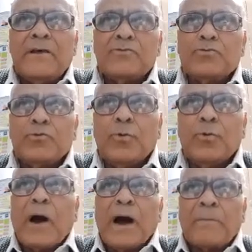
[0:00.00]
soup
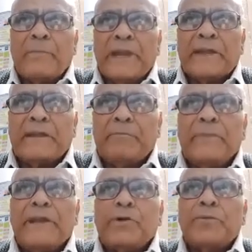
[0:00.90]
or meat
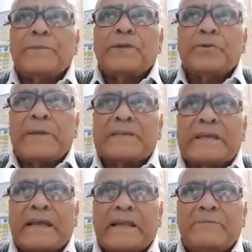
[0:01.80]
of the
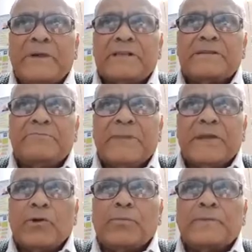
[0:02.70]
domestic animals,
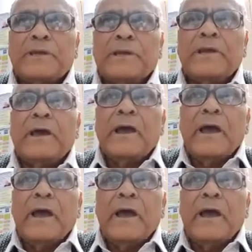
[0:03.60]
meat of the